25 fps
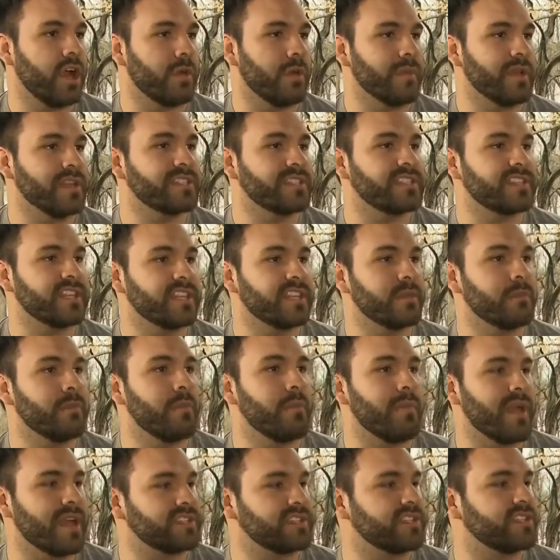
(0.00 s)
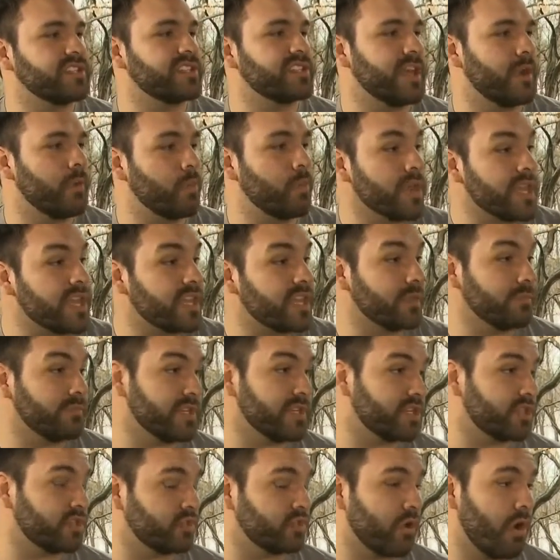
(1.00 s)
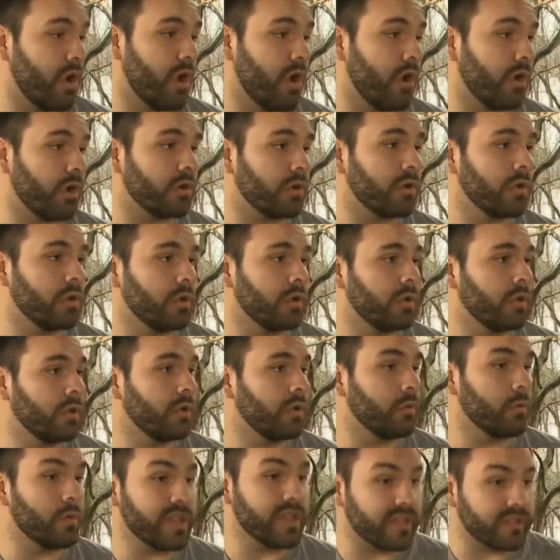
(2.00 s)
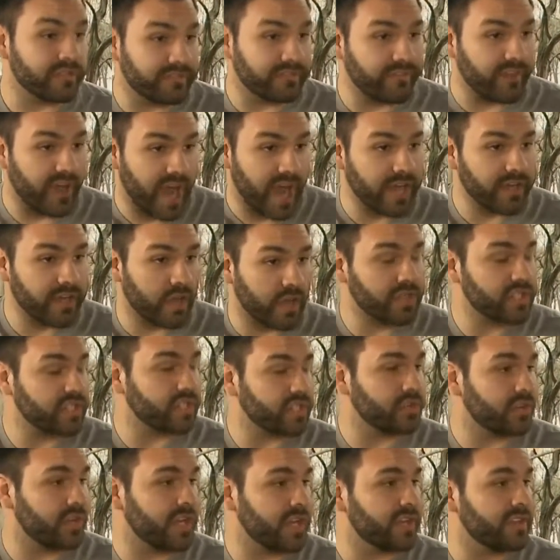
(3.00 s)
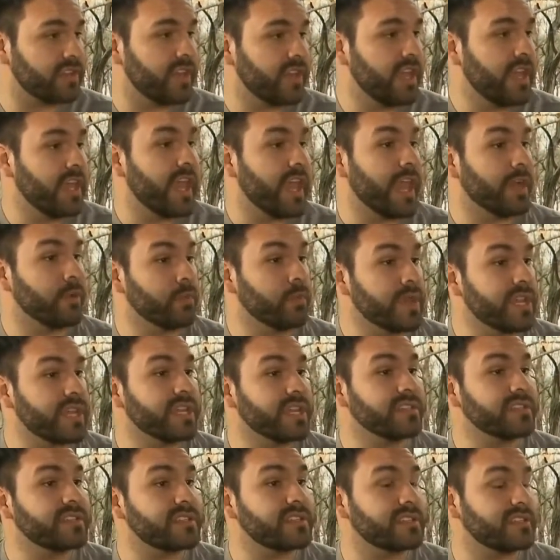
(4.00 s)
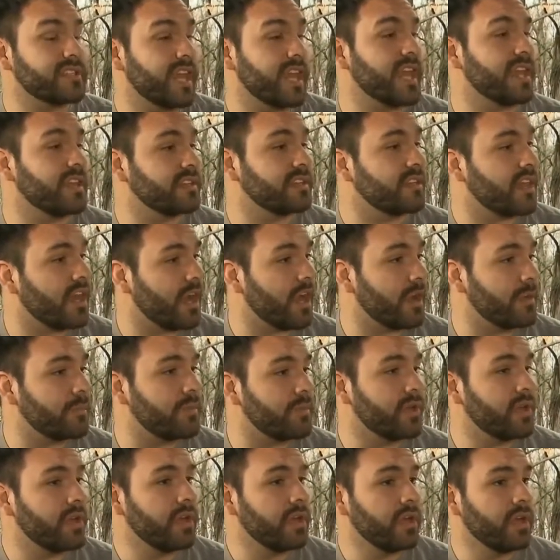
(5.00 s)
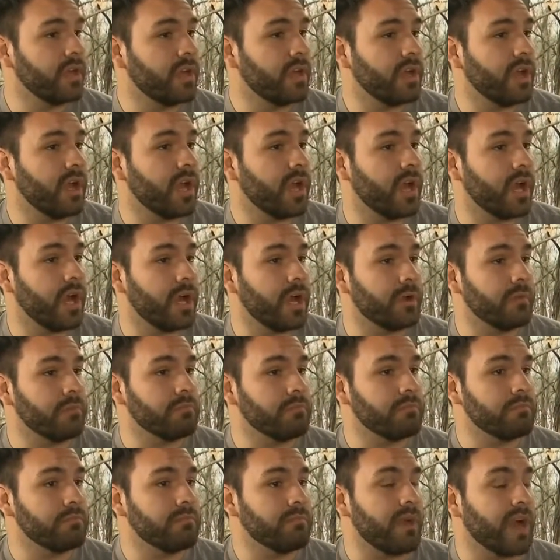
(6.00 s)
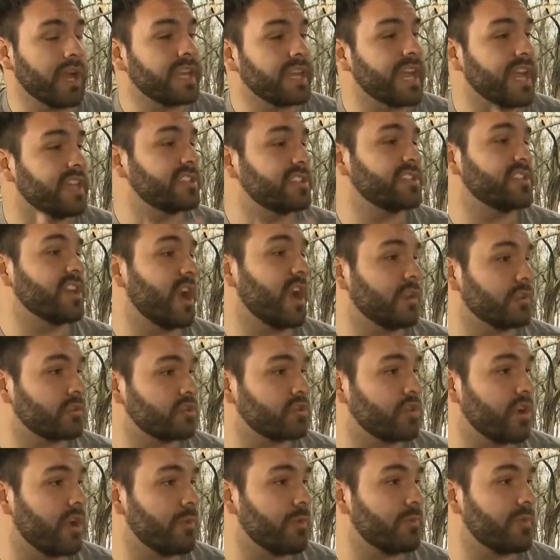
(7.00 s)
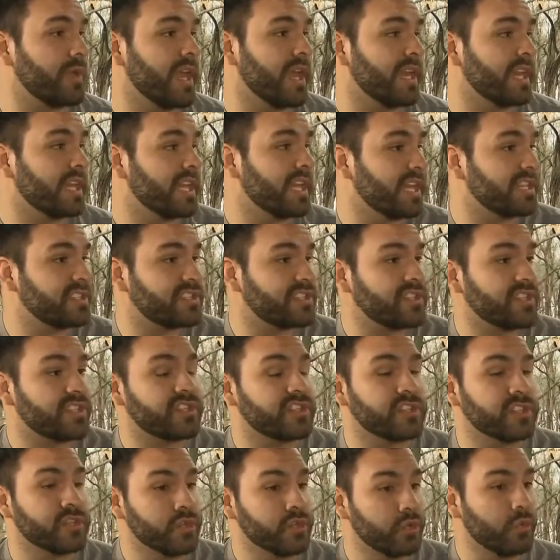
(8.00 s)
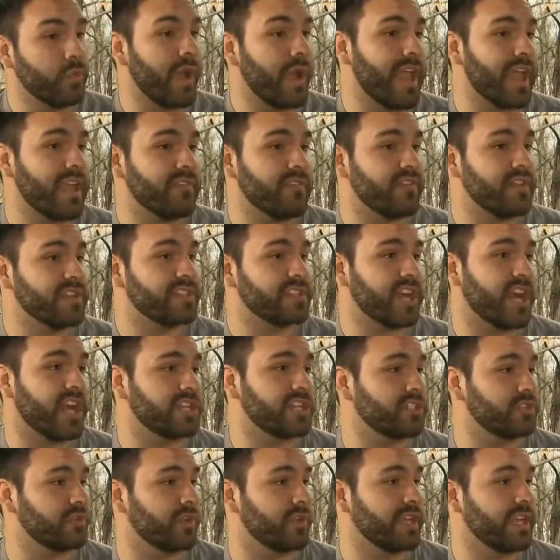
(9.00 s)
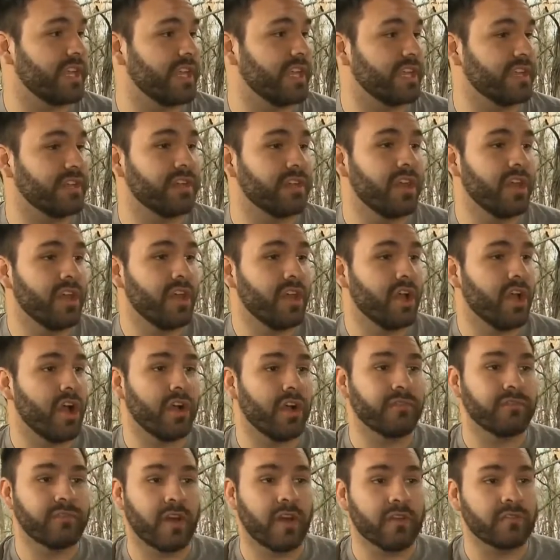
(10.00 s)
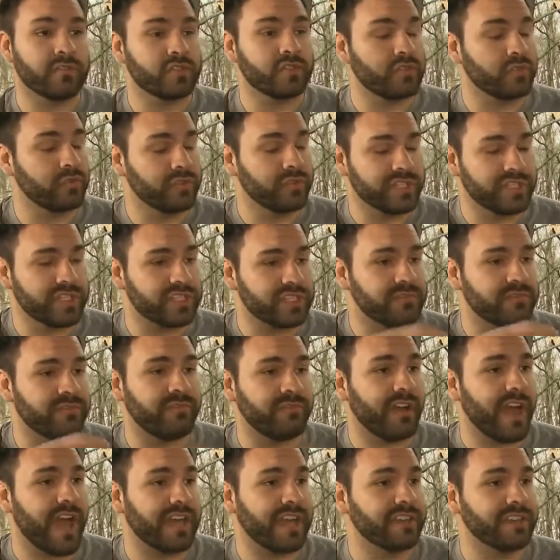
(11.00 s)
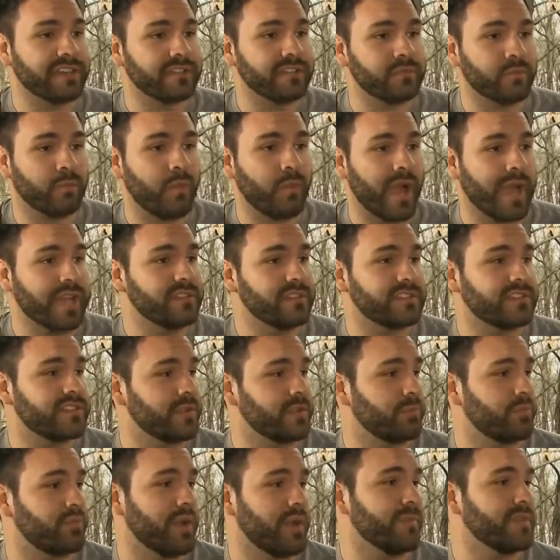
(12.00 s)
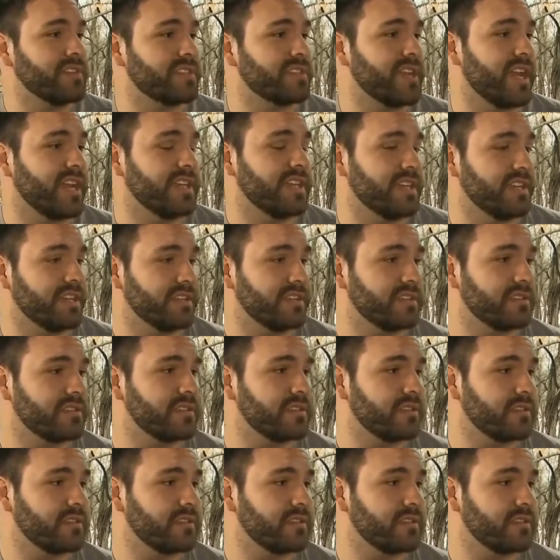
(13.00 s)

and send them a message that we can be strong, we can find our strength, and we can stand up against Donald Trump and against this new wave he's ushering in of truly just violent white supremacist ideas.